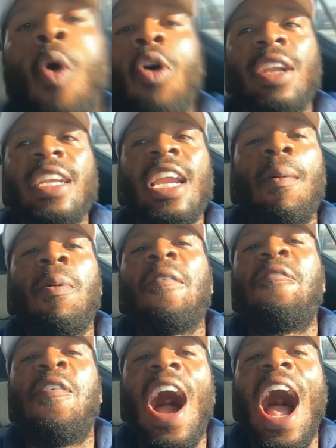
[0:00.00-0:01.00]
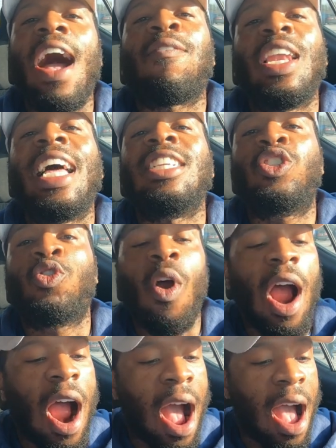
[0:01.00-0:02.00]
Order number five, let's
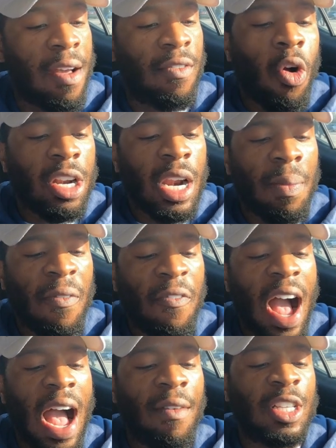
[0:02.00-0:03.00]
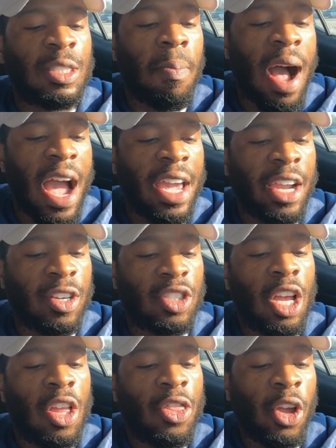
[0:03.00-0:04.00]
drive. Order number five is
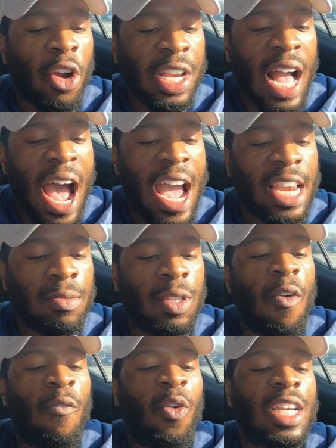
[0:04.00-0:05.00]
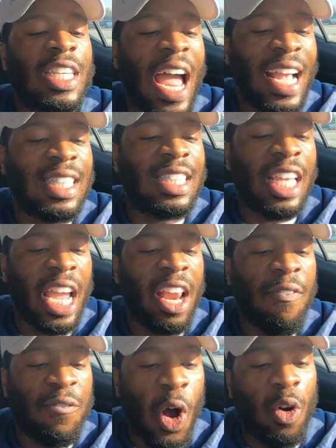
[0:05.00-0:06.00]
Meijer's. 30 items for
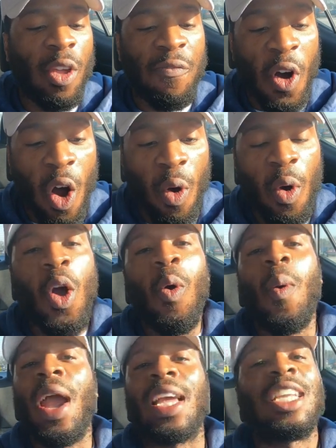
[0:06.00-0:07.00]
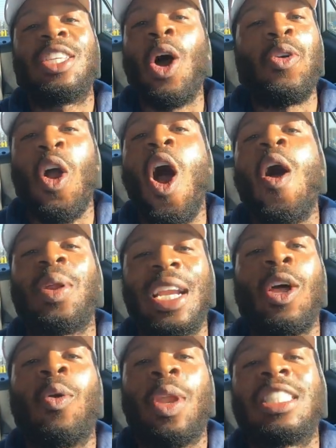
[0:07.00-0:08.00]
1944. We in the dough, you already
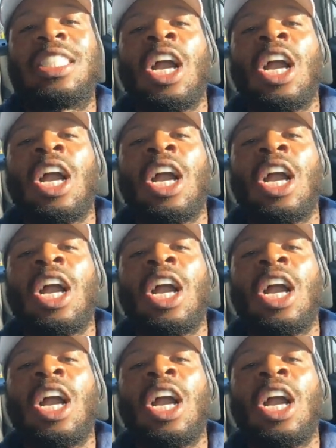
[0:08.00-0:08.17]
know, let's